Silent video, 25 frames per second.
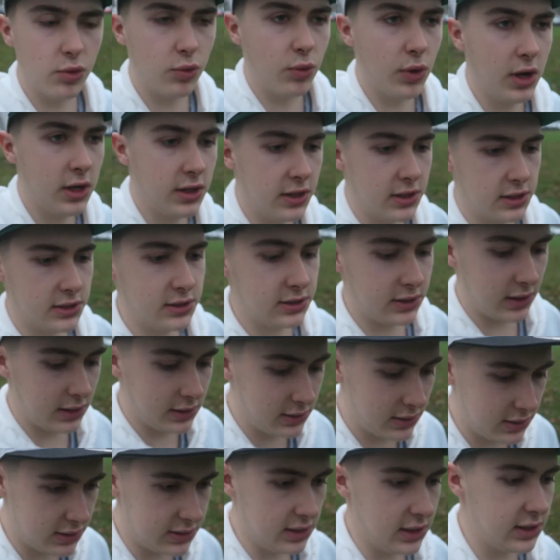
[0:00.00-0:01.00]
Where this
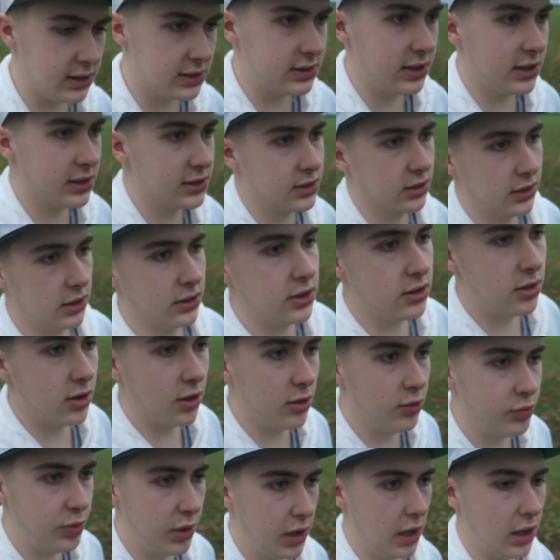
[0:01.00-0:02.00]
dentist is, there's like
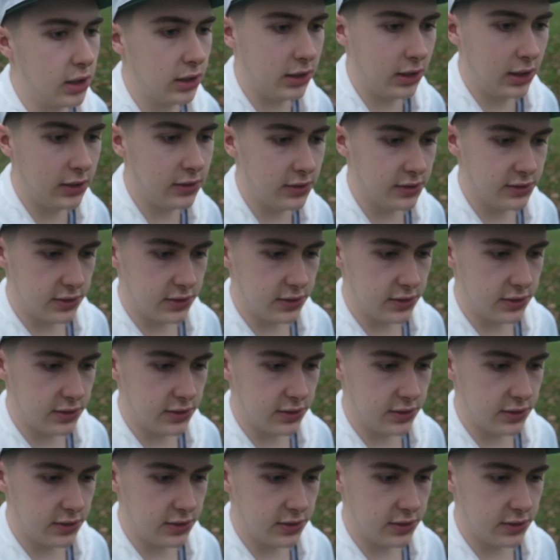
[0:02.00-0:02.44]
no parking.